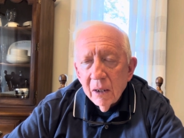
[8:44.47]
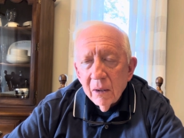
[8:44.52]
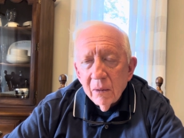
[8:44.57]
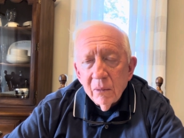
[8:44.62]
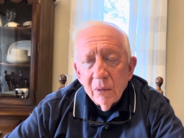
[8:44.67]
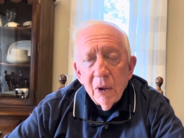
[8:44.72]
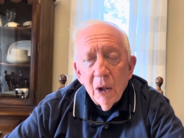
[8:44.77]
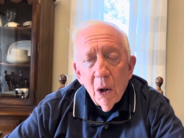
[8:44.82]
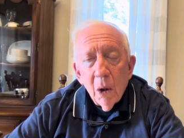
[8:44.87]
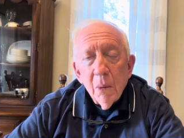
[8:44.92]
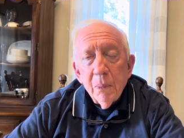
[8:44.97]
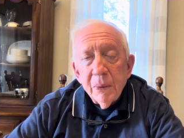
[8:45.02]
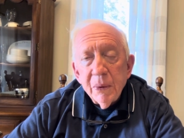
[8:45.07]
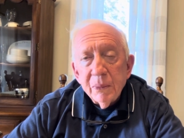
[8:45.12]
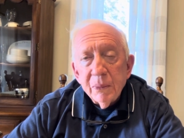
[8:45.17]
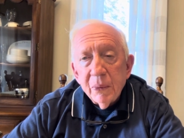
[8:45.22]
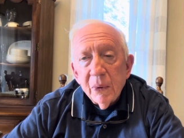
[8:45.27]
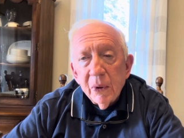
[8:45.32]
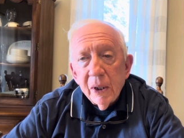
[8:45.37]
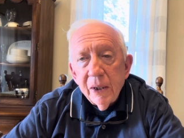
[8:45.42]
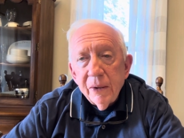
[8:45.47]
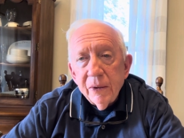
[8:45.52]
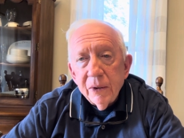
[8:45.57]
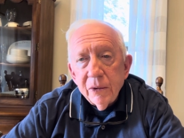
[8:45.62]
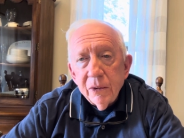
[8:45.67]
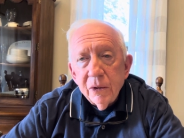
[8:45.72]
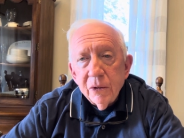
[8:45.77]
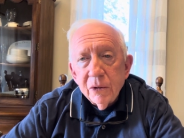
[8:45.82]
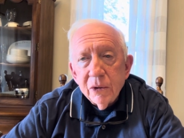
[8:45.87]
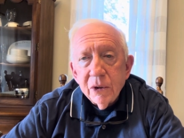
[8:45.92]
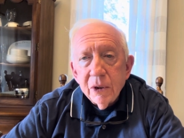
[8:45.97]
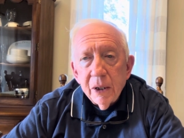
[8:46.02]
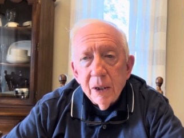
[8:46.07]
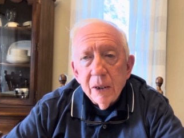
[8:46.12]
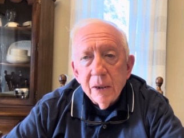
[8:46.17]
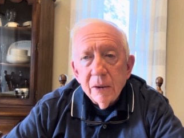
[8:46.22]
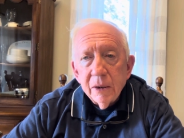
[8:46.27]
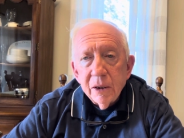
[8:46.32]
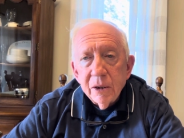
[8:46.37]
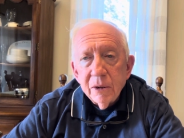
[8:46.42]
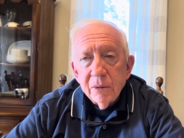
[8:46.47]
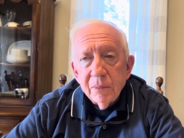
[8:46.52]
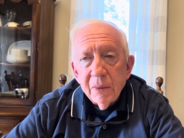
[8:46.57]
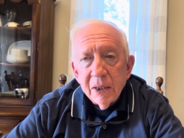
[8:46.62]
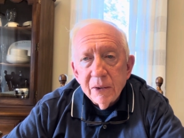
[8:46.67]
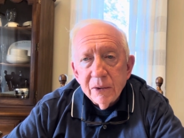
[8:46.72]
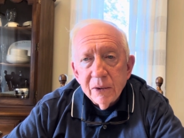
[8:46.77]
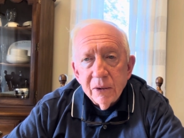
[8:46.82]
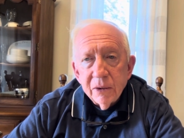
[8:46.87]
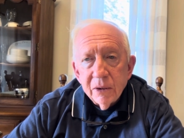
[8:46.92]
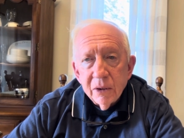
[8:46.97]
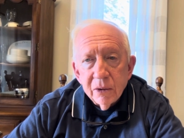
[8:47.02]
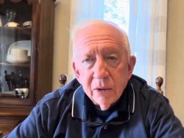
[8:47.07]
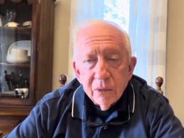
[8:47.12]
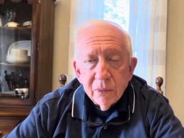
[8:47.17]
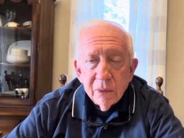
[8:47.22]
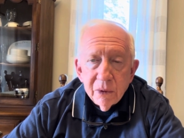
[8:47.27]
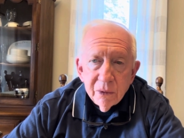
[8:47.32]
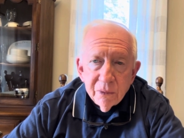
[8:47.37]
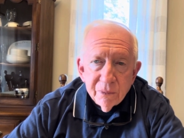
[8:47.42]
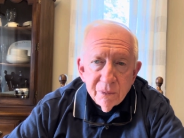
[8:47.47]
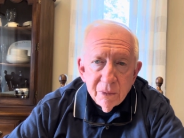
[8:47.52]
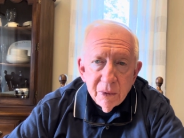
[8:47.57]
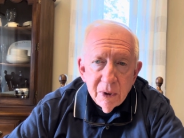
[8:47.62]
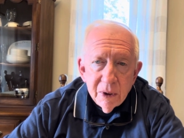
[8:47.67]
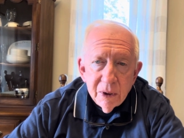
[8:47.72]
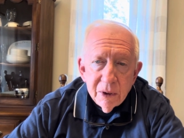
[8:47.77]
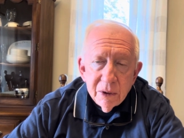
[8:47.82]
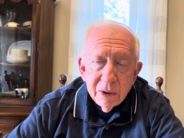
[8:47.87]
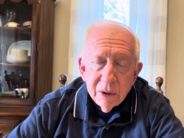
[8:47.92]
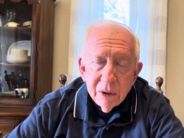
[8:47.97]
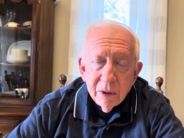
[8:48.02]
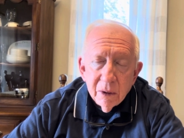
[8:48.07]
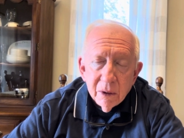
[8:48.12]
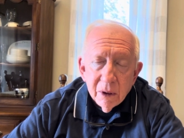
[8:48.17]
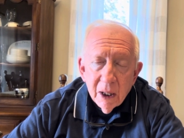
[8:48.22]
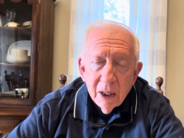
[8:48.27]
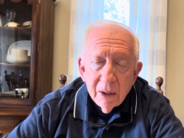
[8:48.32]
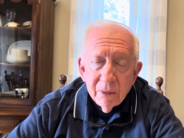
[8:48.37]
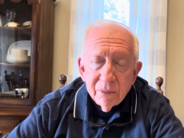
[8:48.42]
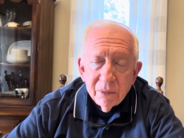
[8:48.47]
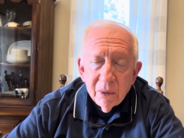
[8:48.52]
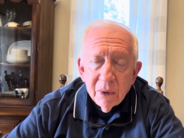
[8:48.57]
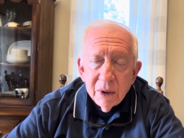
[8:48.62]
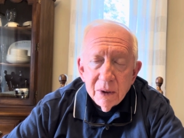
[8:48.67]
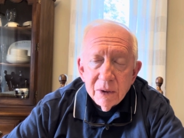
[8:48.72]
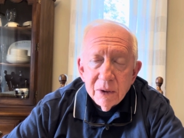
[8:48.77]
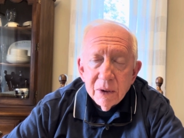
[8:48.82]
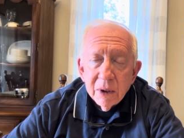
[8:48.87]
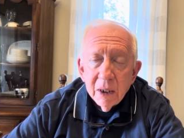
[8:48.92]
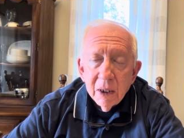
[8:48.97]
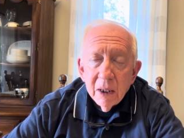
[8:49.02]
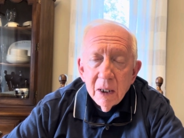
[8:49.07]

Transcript: We hope and pray that you're sharing these messages with your friends and your loved ones